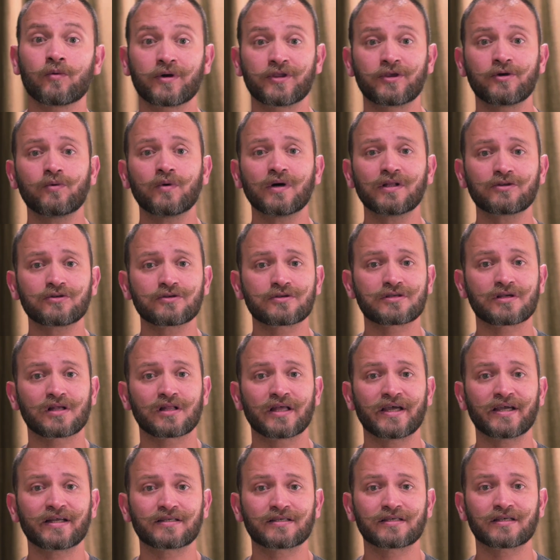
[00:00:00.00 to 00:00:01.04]
when you want to
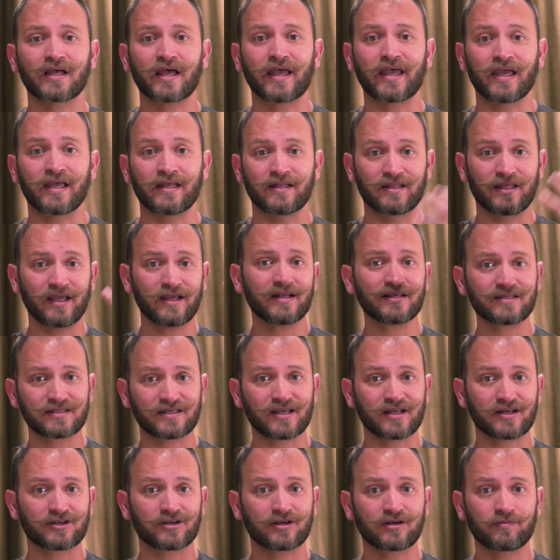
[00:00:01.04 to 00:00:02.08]
select a data
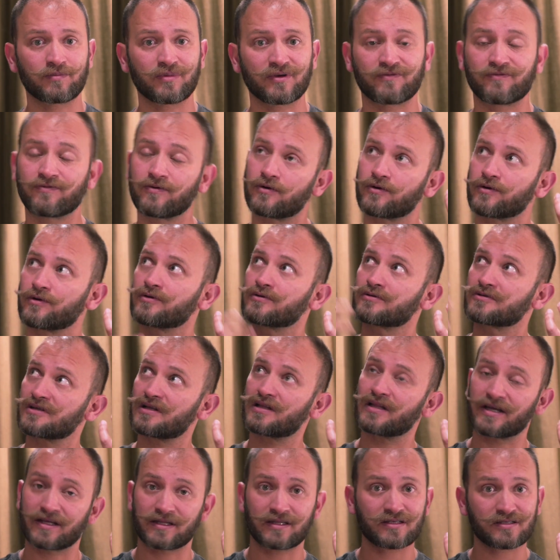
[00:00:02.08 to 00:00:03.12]
center before you
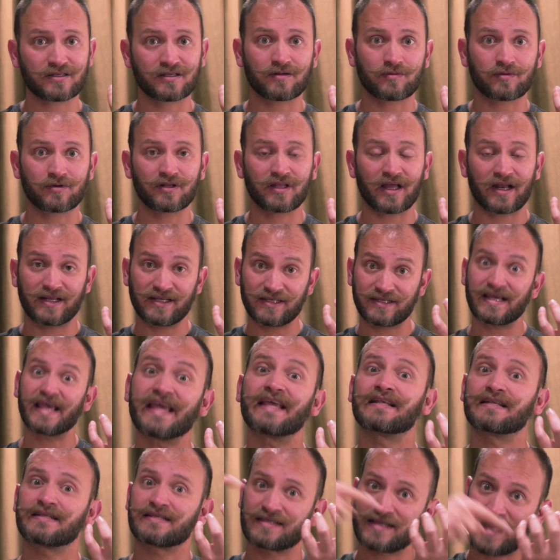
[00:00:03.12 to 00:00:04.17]
select the server that is
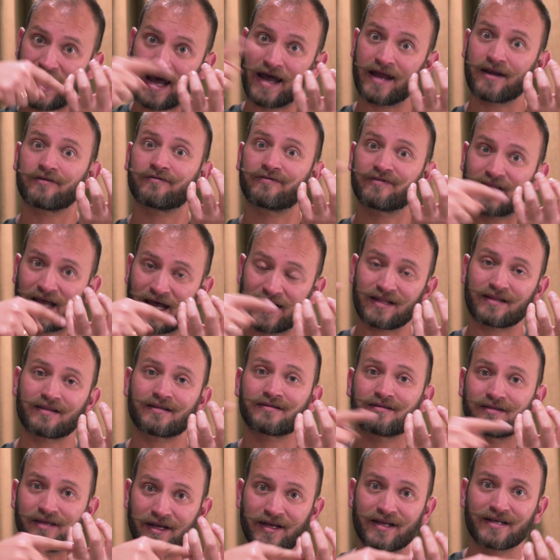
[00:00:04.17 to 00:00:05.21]
inside of
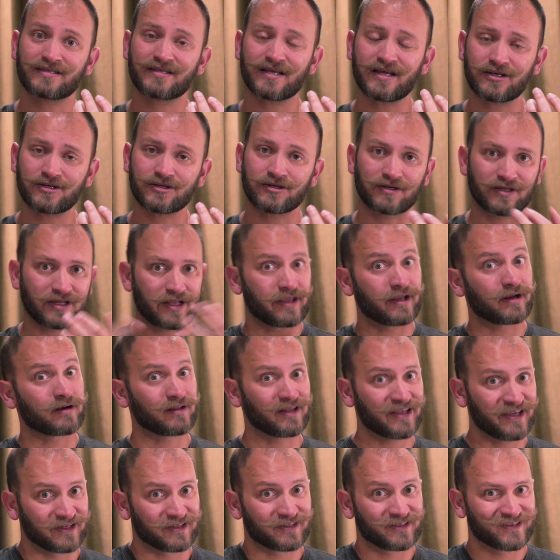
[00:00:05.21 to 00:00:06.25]
that data center. They are
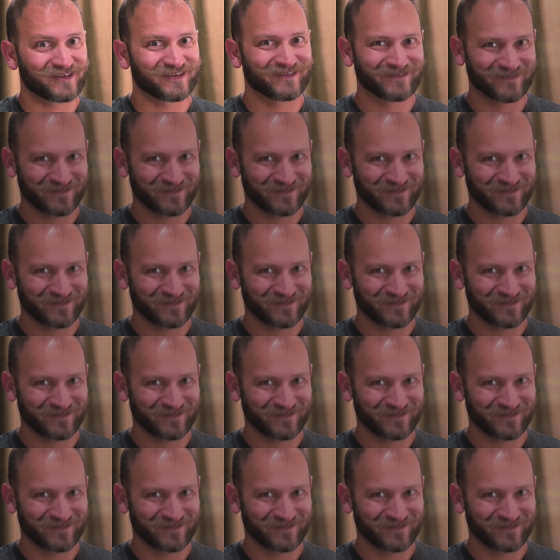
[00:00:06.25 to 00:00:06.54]
linked.